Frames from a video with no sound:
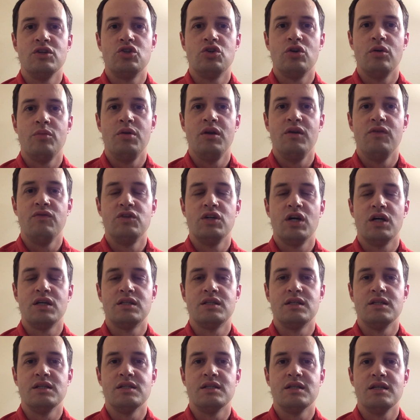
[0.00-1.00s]
distributive
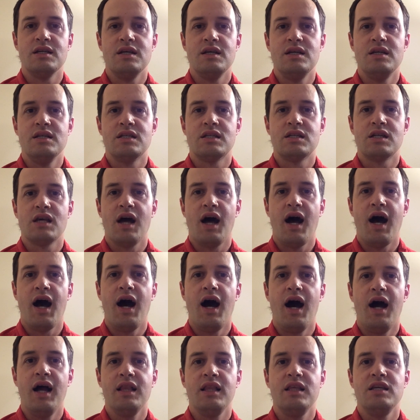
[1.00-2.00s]
justice is
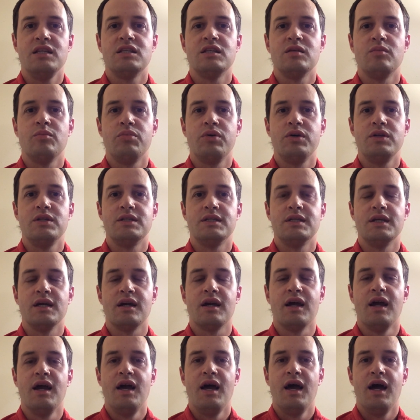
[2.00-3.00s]
highly
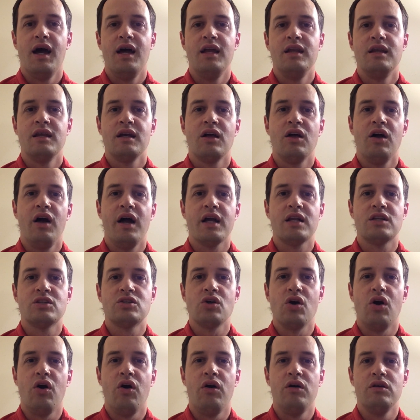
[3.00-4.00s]
simplistic and
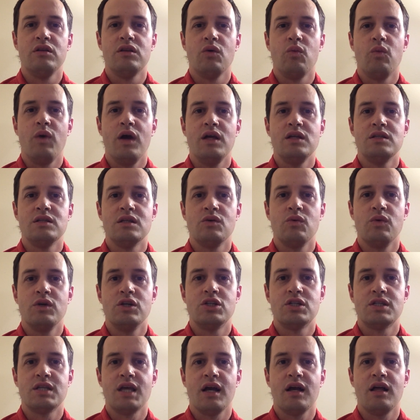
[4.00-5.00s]
neglects all of the ways in
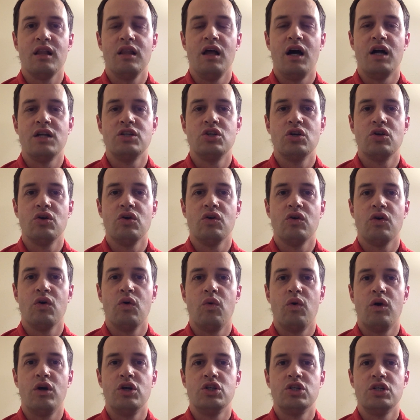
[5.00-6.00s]
which psychological
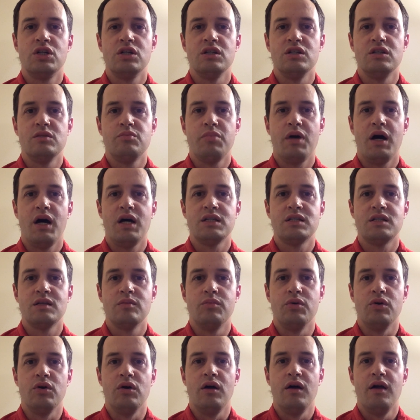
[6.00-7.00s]
coercion is
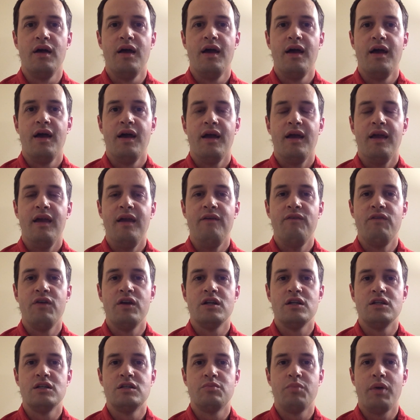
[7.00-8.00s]
possible,
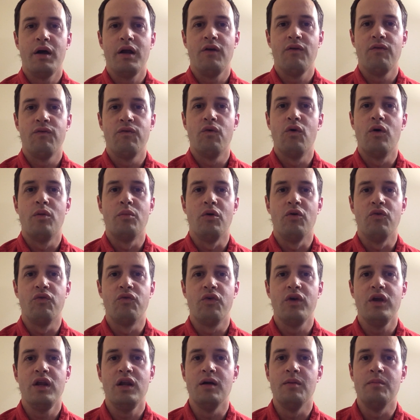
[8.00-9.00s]
even in spite of formal
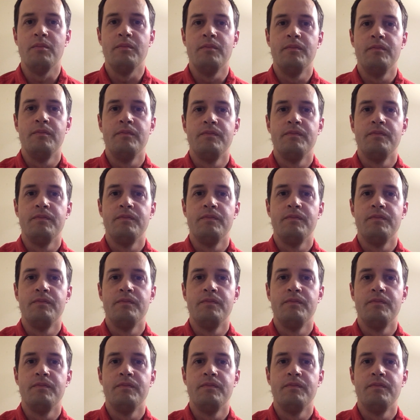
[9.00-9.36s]
freedom.